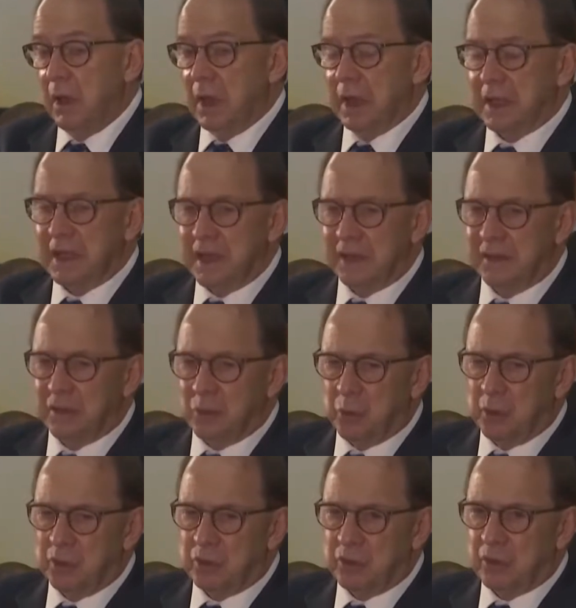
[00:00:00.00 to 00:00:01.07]
Again, the
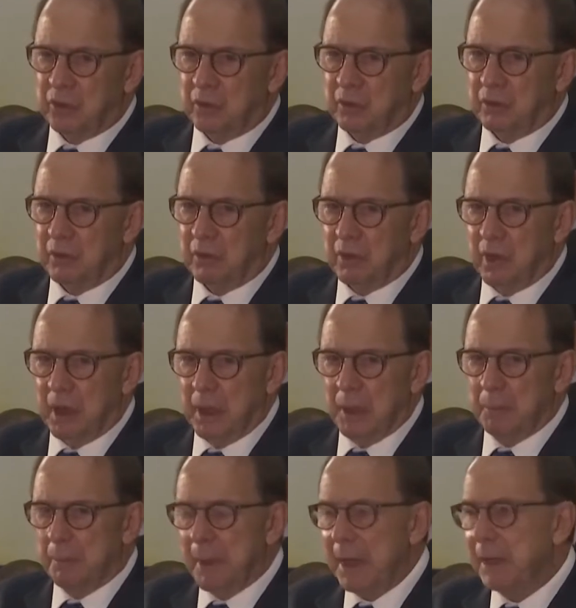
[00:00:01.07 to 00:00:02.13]
question
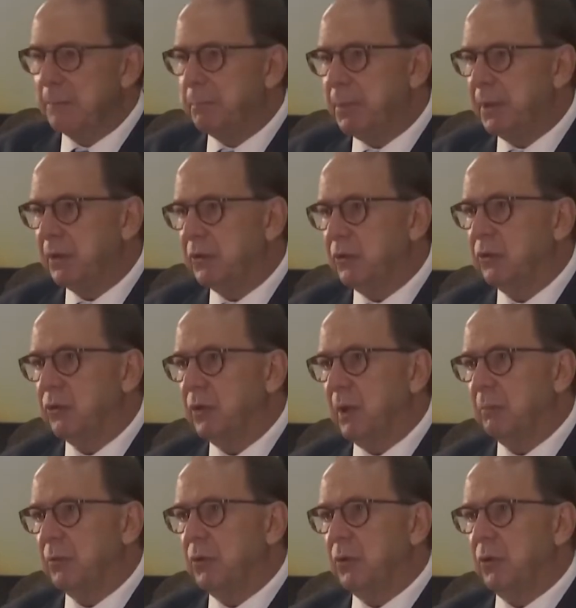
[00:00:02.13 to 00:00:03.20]
may appear to some
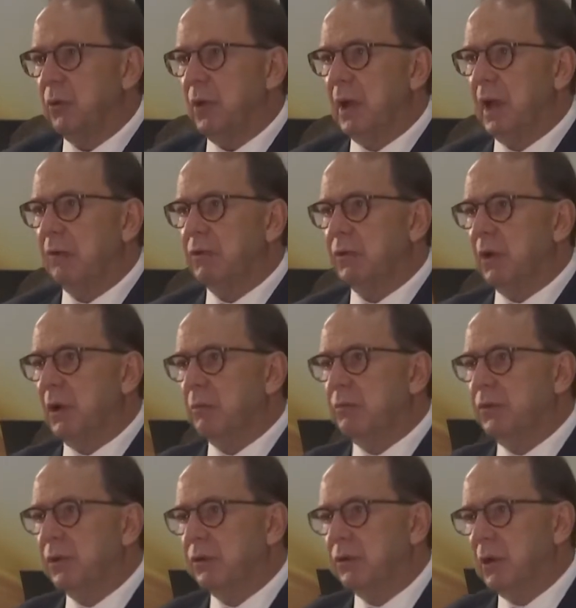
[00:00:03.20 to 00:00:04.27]
to have an
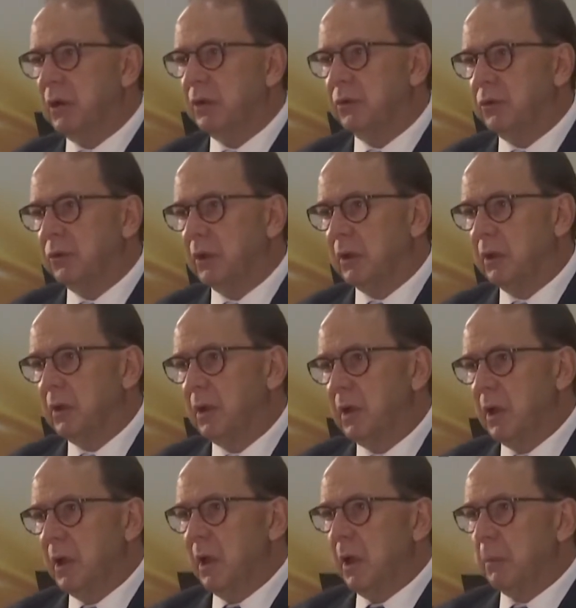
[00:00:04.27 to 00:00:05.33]
obvious answer,
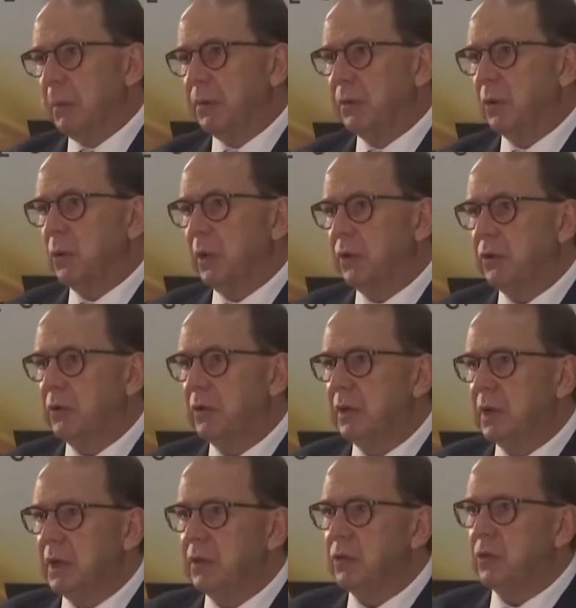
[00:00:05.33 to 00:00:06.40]
but the question
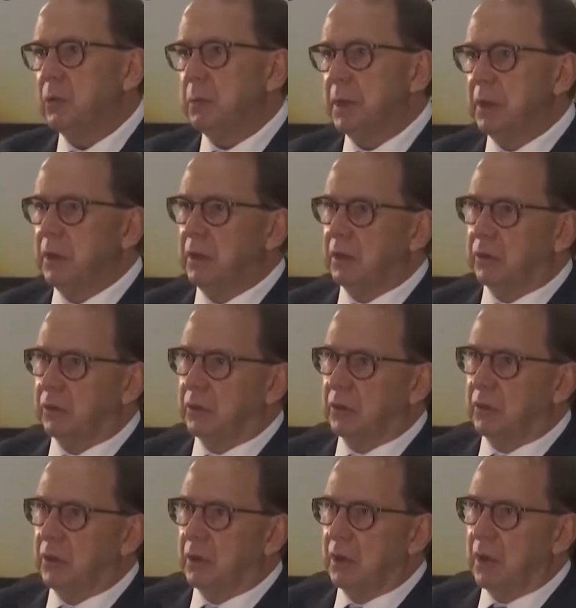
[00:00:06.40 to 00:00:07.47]
needs to be asked.
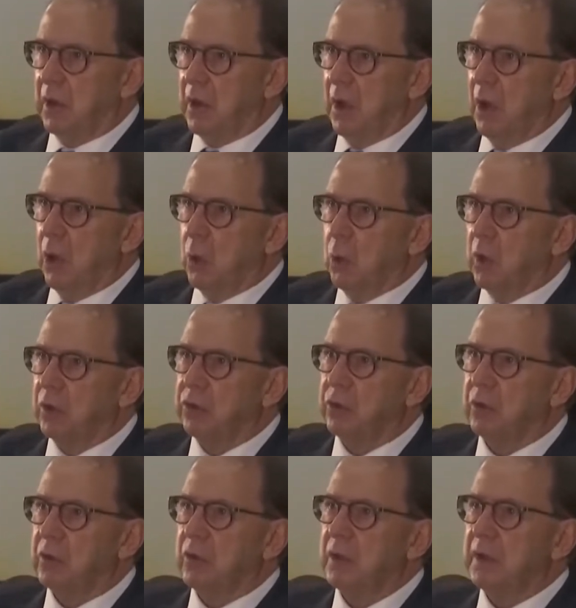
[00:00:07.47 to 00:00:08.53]
Was
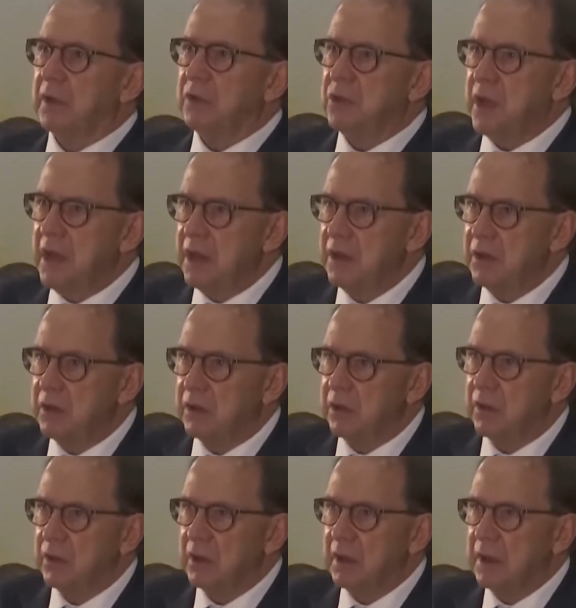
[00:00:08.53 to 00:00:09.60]
it intended
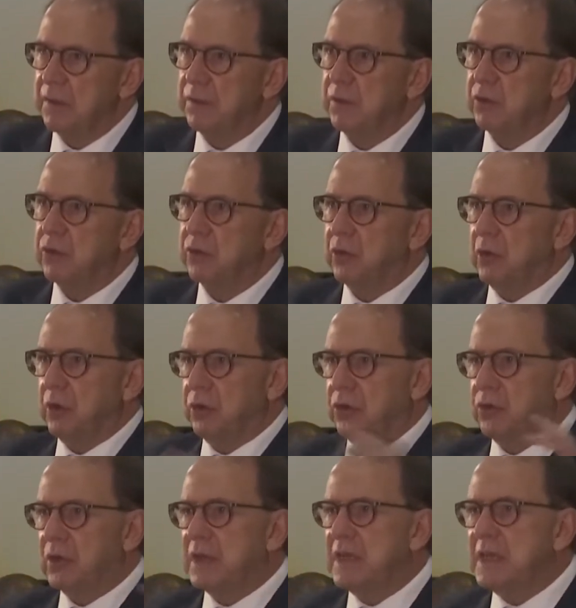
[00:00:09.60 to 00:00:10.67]
in this
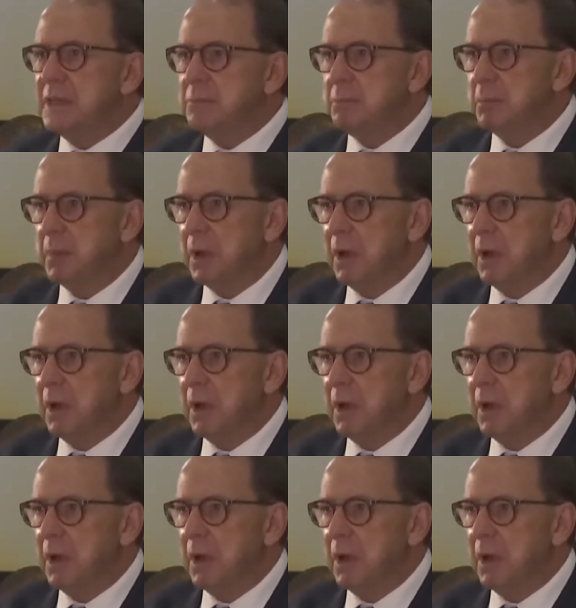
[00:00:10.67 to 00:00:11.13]
scheme